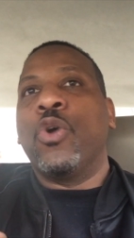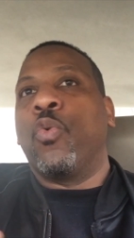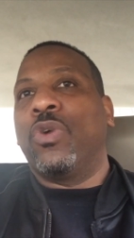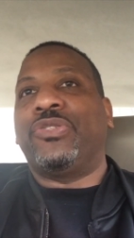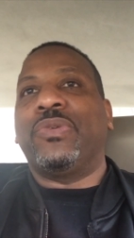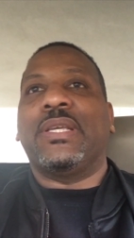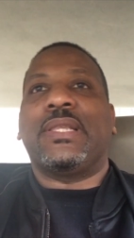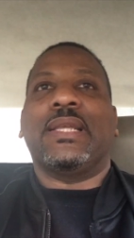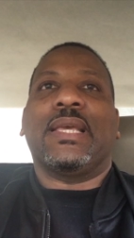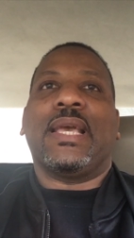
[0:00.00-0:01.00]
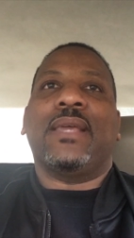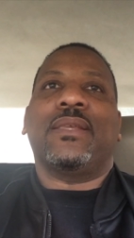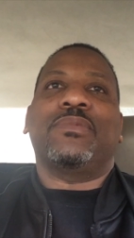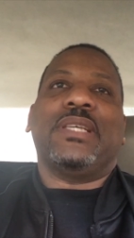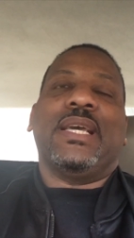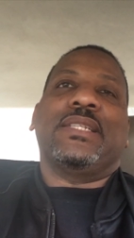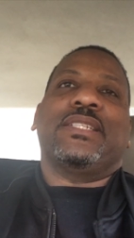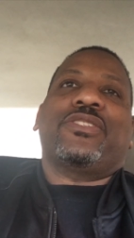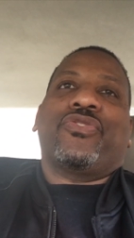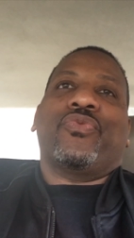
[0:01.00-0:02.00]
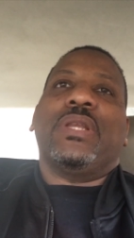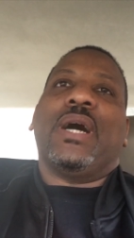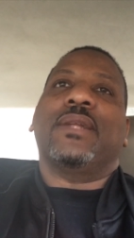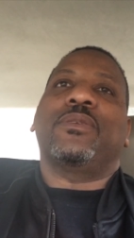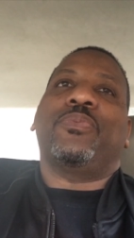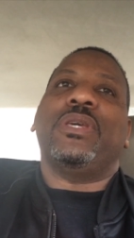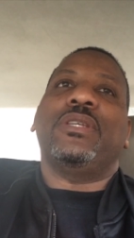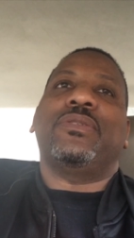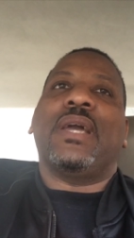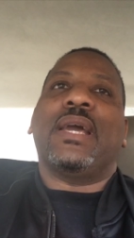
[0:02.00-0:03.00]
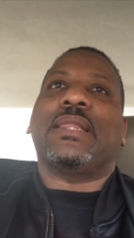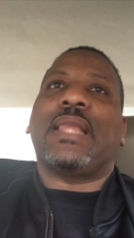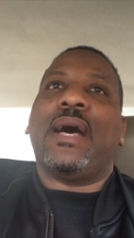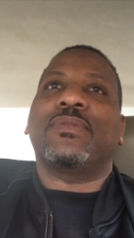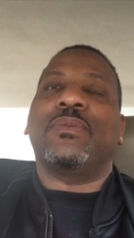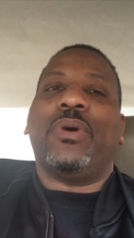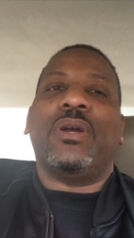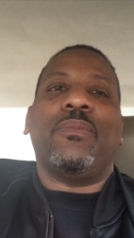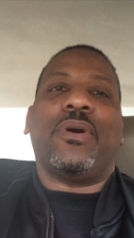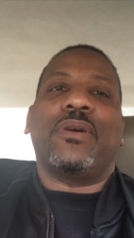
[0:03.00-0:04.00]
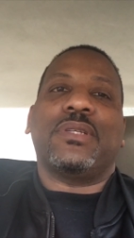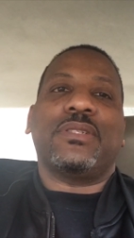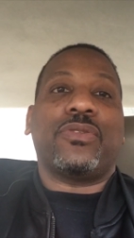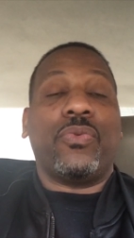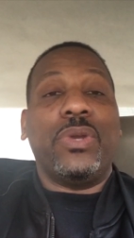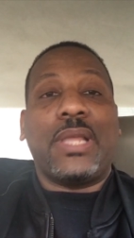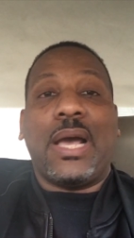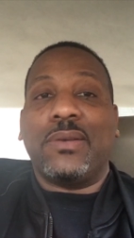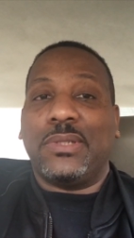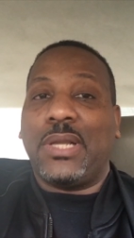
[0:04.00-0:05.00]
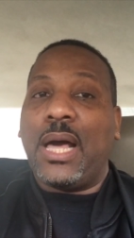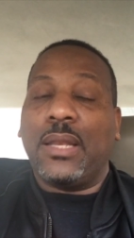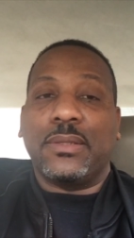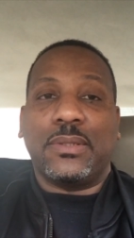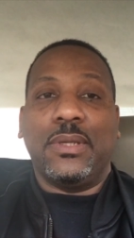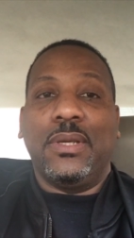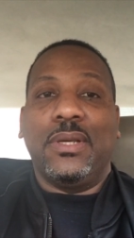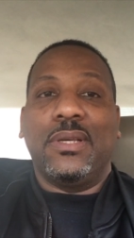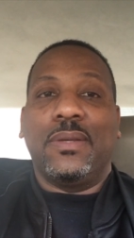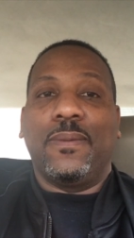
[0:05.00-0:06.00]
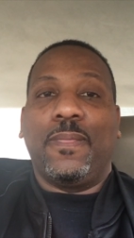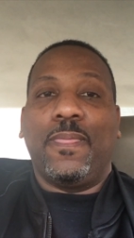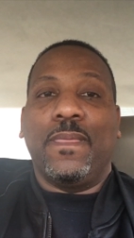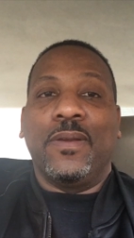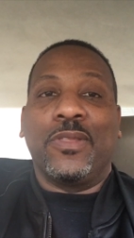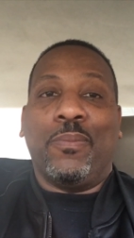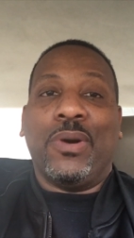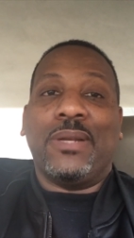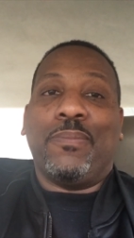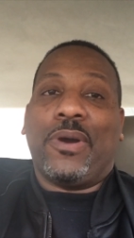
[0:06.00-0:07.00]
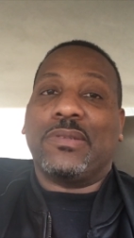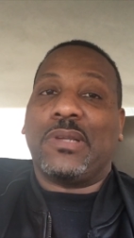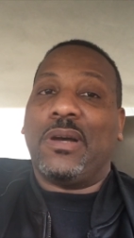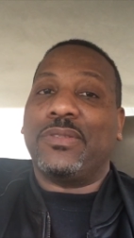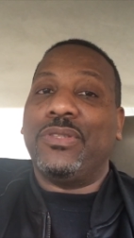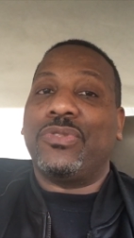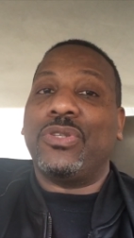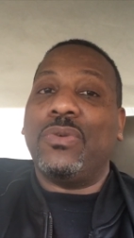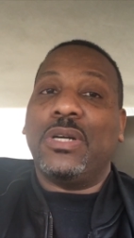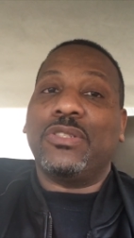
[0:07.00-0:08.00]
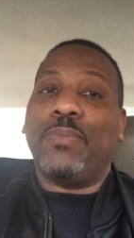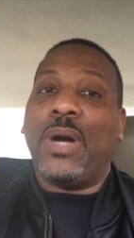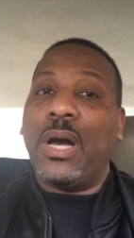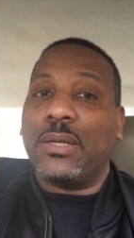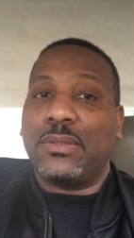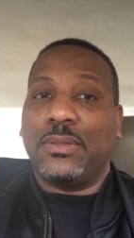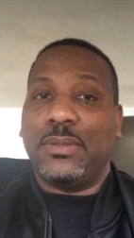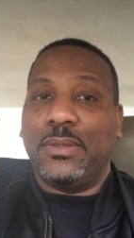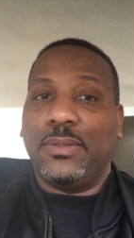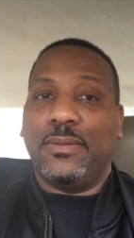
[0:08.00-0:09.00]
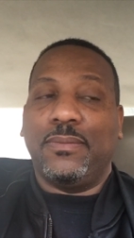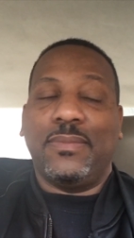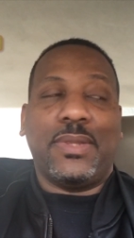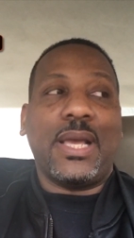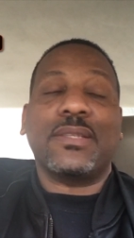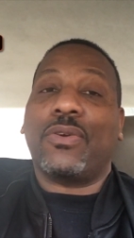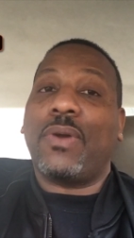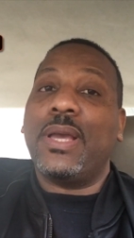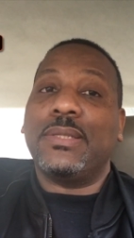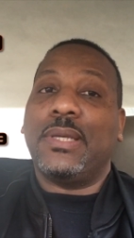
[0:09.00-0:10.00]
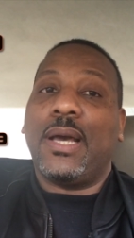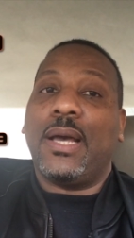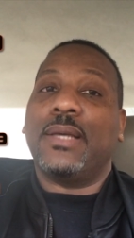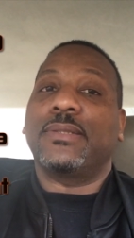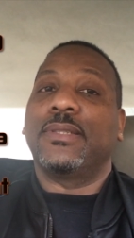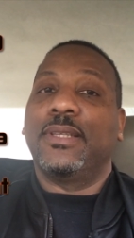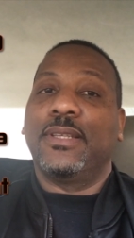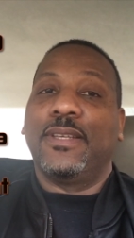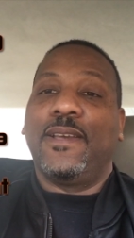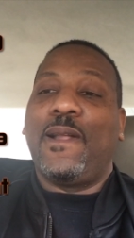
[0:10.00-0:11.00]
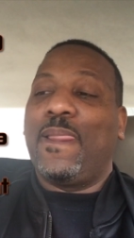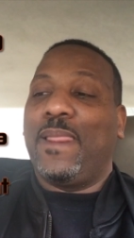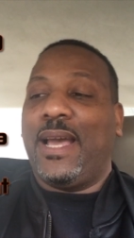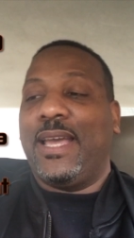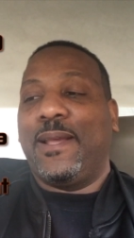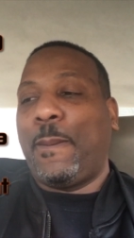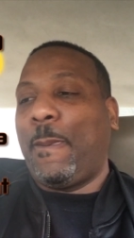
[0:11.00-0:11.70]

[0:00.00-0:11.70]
once you get that together, I'm saying just $3 a piece, you got 1,000 button parts. That's $3,000. The button parts costing you $200. That's crazy, guys. Like,